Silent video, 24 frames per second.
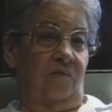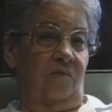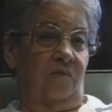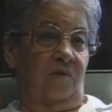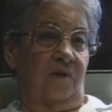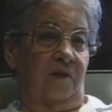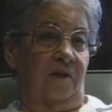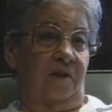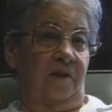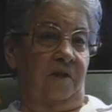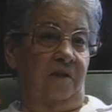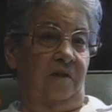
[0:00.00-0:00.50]

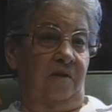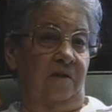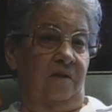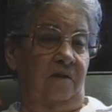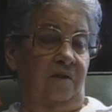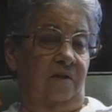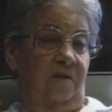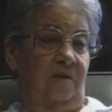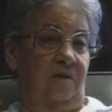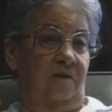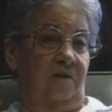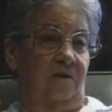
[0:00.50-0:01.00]
well, he
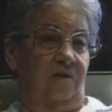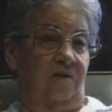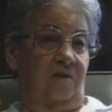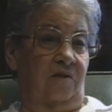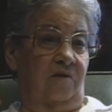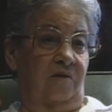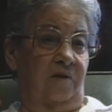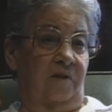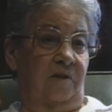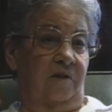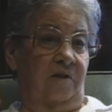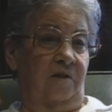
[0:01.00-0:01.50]
uh,
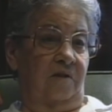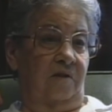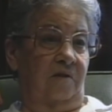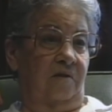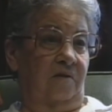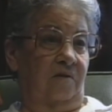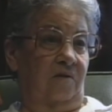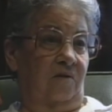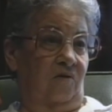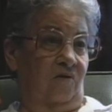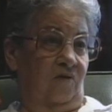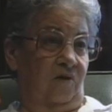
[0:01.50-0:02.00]
started uh,
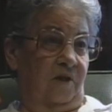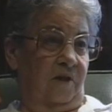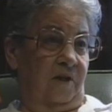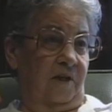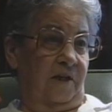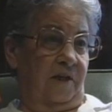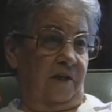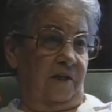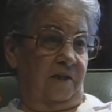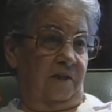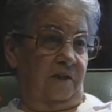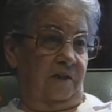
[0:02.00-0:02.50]

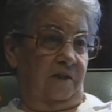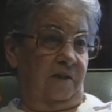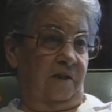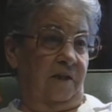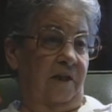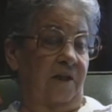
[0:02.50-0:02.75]
organizing.